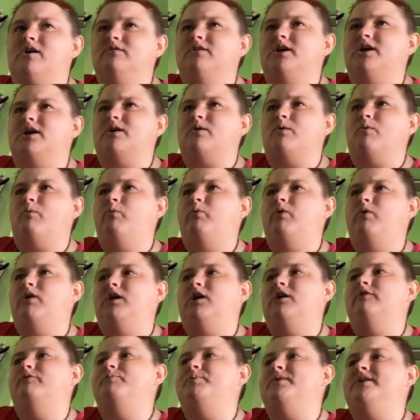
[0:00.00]
Like we
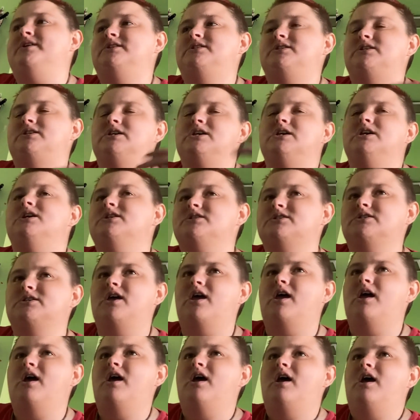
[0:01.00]
have been teased
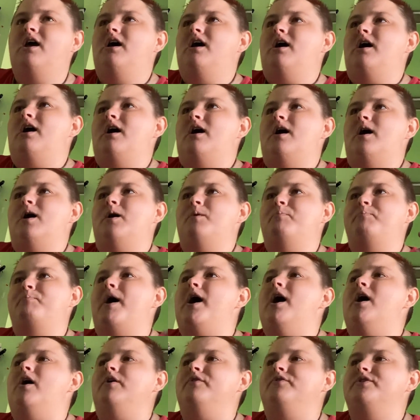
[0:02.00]

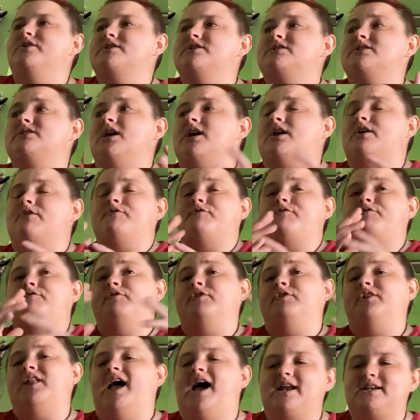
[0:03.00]
about this like
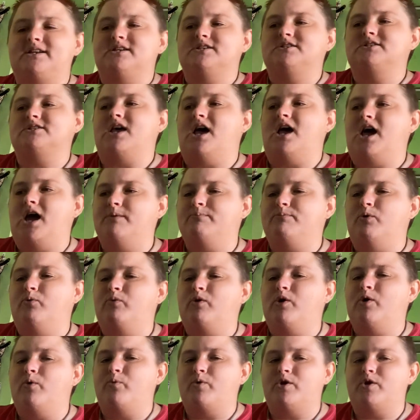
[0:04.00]
flat design, but
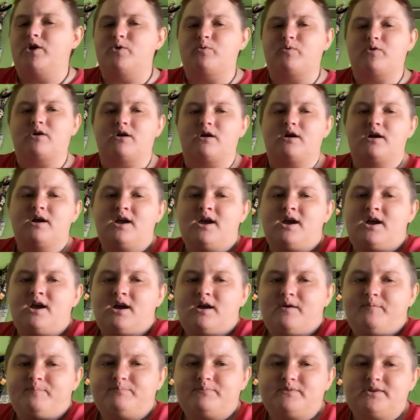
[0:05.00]
what we were
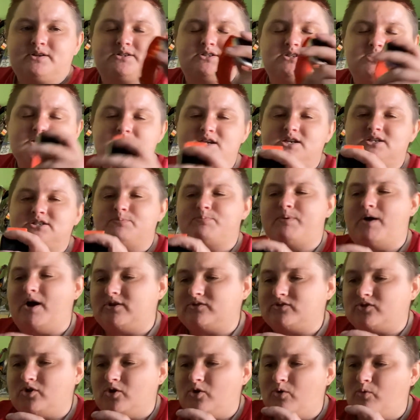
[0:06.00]
teased
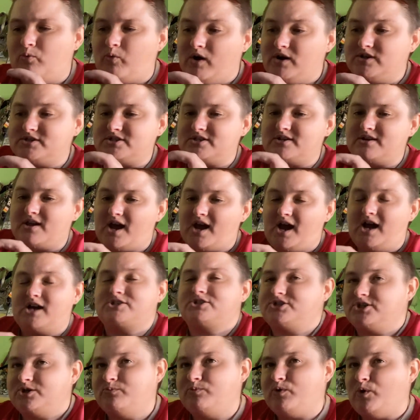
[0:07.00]
about though wasn't
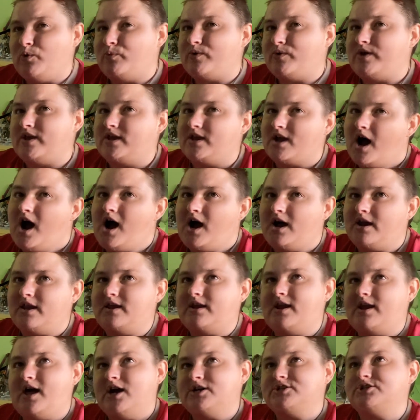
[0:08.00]
actually what we got, and
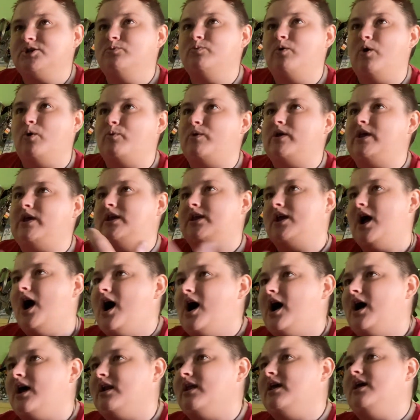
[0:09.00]
actually what we
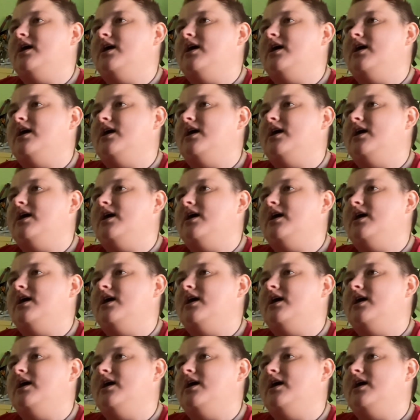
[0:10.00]
got,